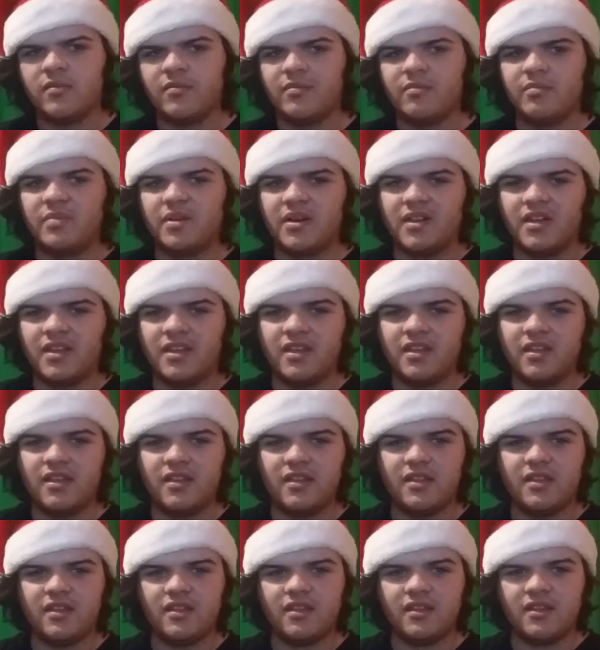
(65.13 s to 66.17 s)
but
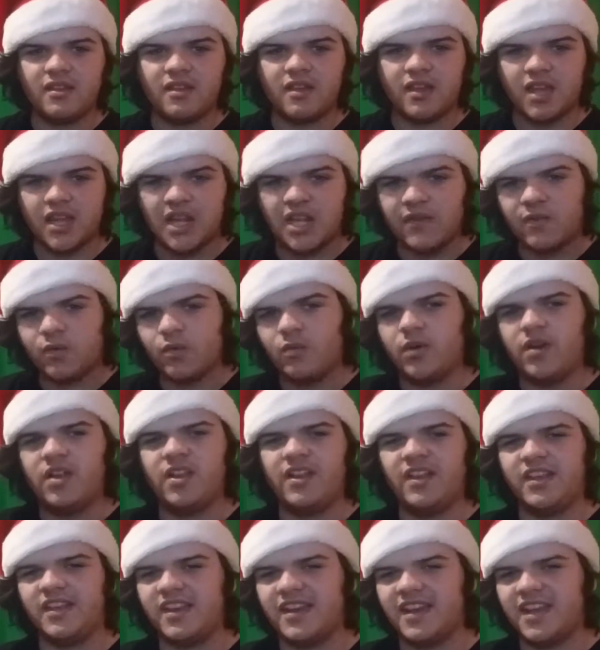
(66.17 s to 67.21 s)
I never
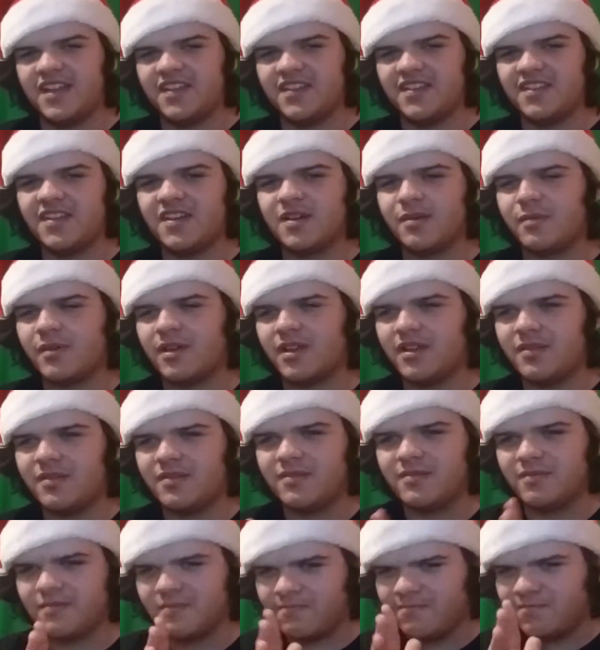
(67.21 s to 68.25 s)
really announced it on my
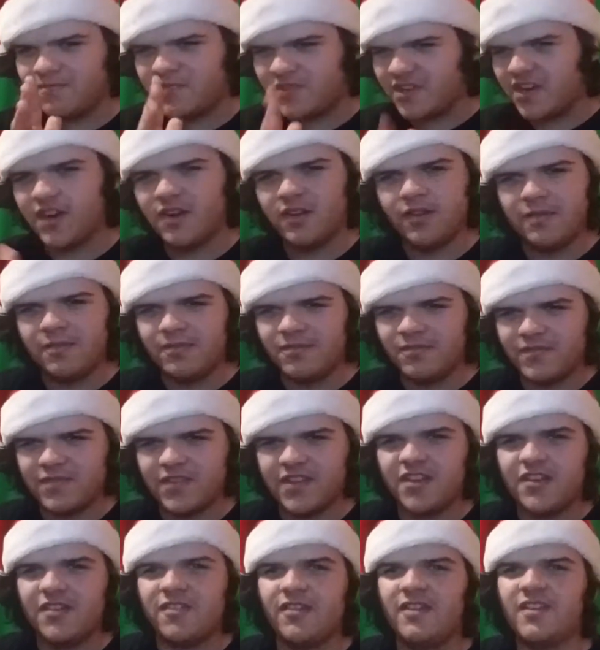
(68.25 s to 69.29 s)
channel,
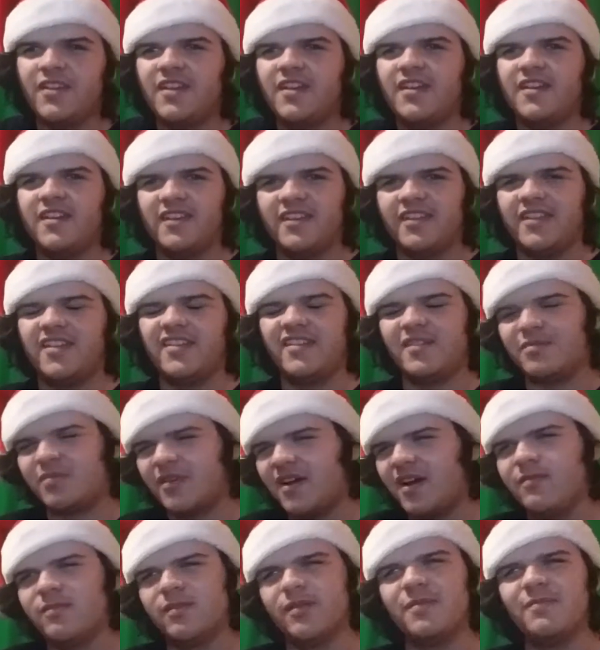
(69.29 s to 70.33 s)
so, and that's a
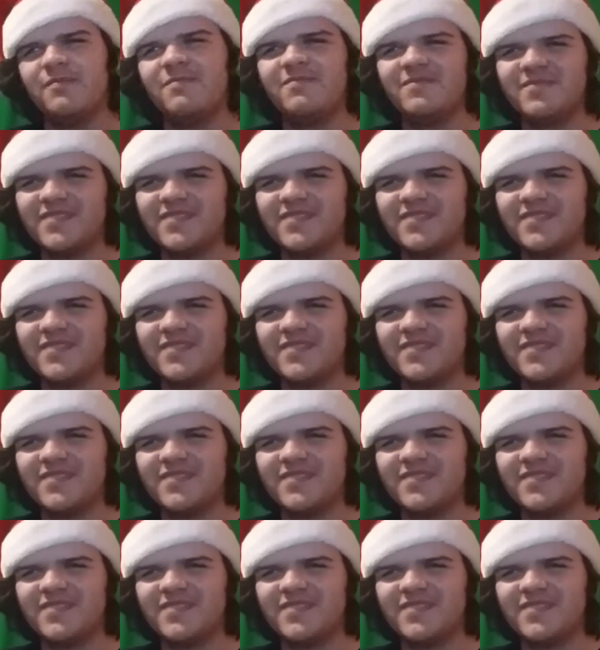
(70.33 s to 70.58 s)
problem.